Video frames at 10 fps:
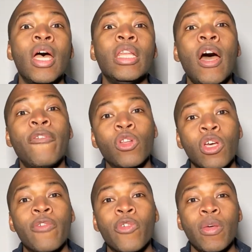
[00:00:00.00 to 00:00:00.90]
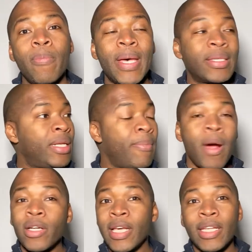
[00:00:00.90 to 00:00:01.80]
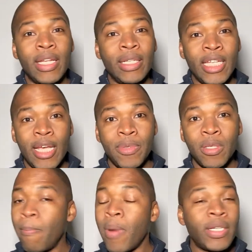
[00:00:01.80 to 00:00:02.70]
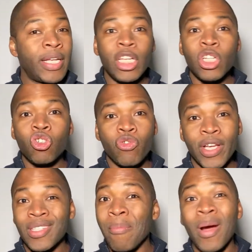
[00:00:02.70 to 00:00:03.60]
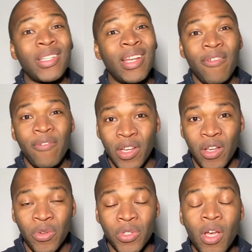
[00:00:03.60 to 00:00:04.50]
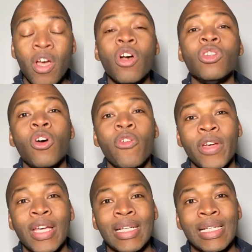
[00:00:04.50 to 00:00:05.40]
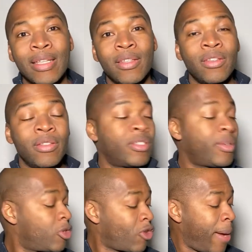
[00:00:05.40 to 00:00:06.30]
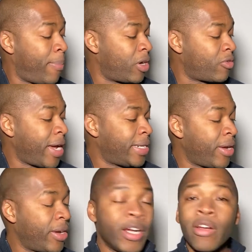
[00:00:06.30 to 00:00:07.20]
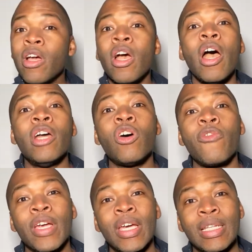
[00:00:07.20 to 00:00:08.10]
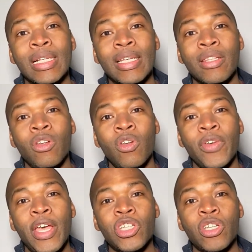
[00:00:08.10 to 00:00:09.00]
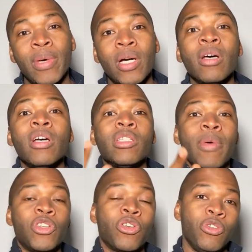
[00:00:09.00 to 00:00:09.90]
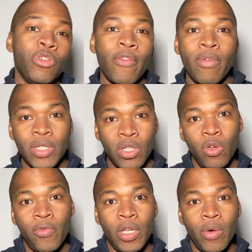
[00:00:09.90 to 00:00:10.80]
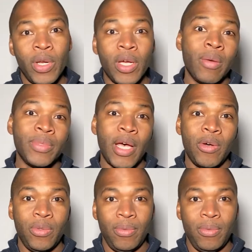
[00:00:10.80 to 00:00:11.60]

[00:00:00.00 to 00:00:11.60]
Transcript: Now, if you're looking for the best in bartending tips, bartending tricks, and bartending videos, don't forget to click the subscribe button right down here, and don't forget to click the notification bell to make sure you never miss a new video when it comes out.